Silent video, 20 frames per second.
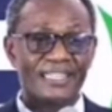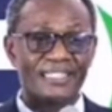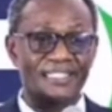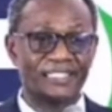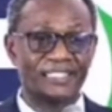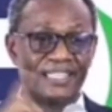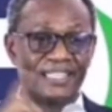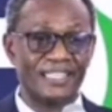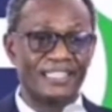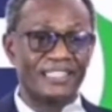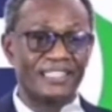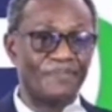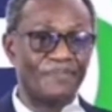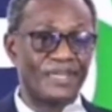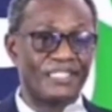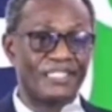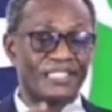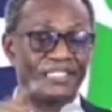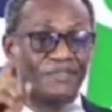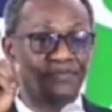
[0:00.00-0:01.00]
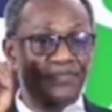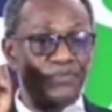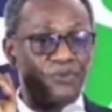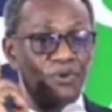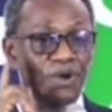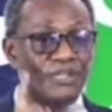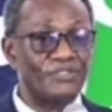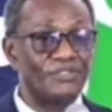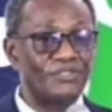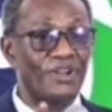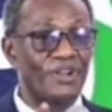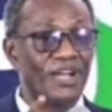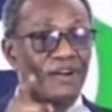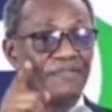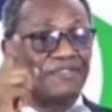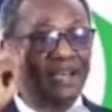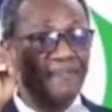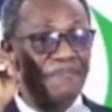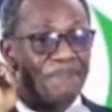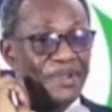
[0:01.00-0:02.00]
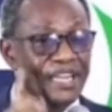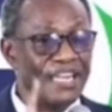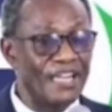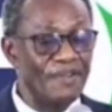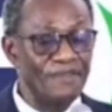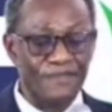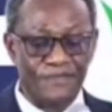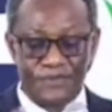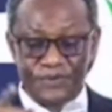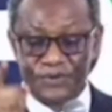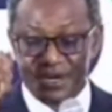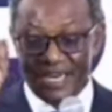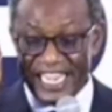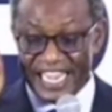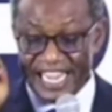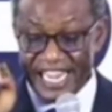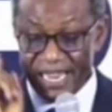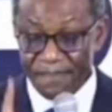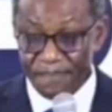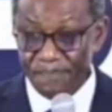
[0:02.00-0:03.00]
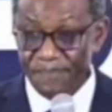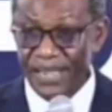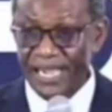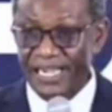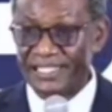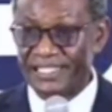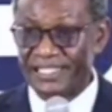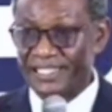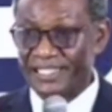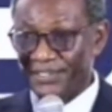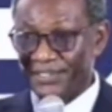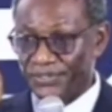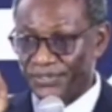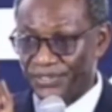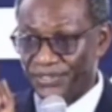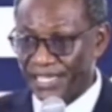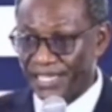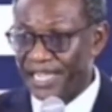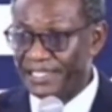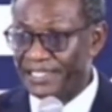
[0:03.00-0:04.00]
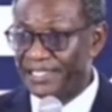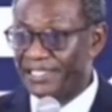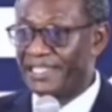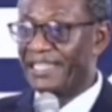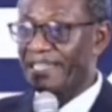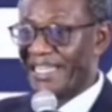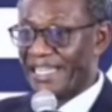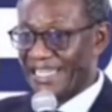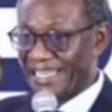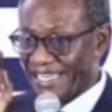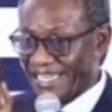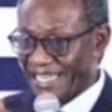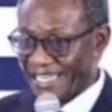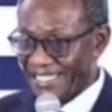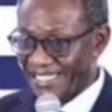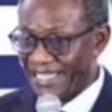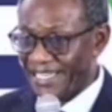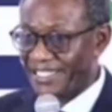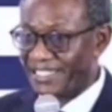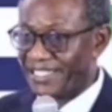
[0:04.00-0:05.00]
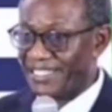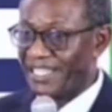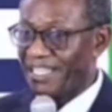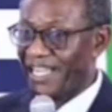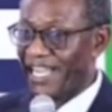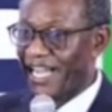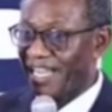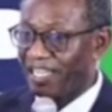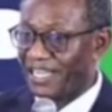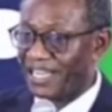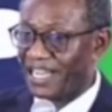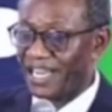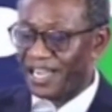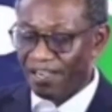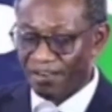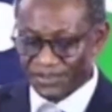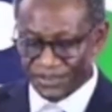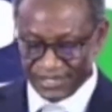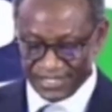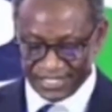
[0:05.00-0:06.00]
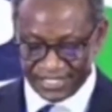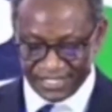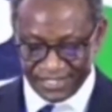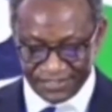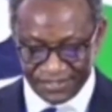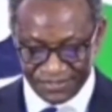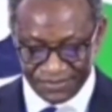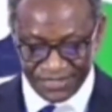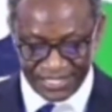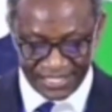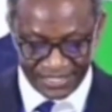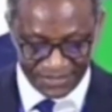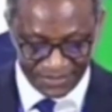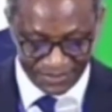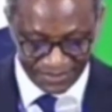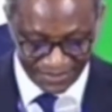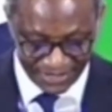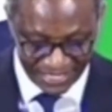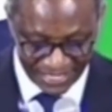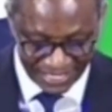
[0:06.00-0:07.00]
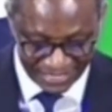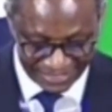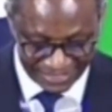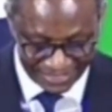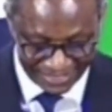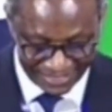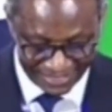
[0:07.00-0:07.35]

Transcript: tell the person if you want to have the meaningful impact in the society and in the church, allow yourself to be circumcised.